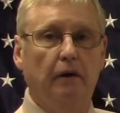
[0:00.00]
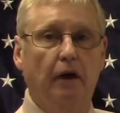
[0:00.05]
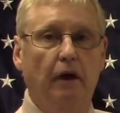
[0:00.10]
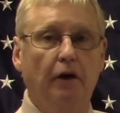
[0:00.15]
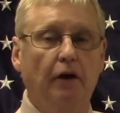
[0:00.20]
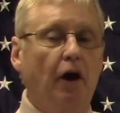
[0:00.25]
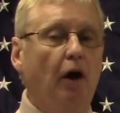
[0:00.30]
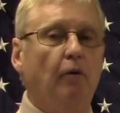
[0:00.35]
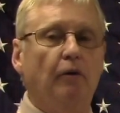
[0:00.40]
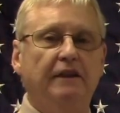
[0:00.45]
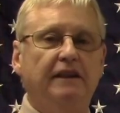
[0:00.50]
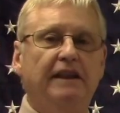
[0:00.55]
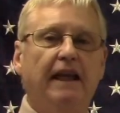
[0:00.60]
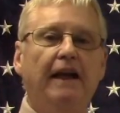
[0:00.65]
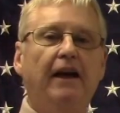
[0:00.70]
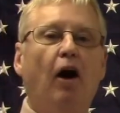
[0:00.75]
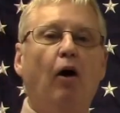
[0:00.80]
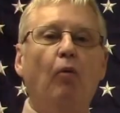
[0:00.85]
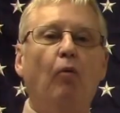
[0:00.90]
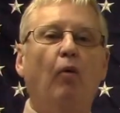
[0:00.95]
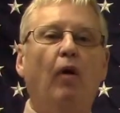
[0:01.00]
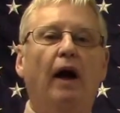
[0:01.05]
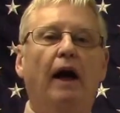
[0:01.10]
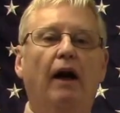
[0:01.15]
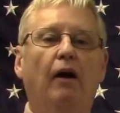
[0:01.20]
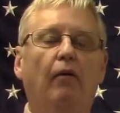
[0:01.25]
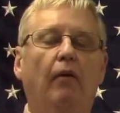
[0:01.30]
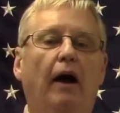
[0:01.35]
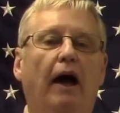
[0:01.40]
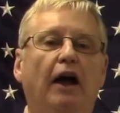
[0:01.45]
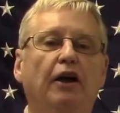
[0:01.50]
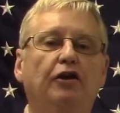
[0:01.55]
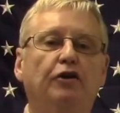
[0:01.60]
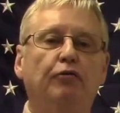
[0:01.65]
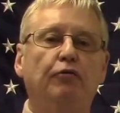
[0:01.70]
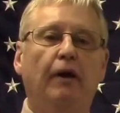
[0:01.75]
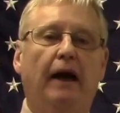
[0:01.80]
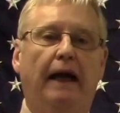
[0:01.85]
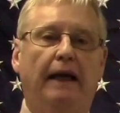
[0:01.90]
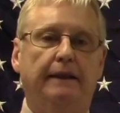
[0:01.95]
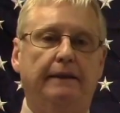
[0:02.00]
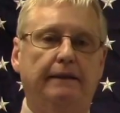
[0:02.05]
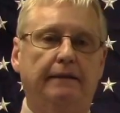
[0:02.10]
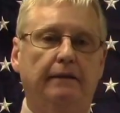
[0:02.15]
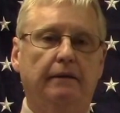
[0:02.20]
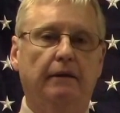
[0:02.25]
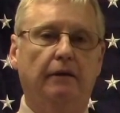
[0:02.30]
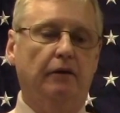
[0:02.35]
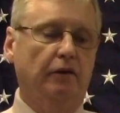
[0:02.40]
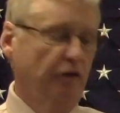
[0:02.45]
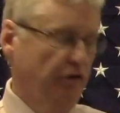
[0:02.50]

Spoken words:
In other words, they don't want to address the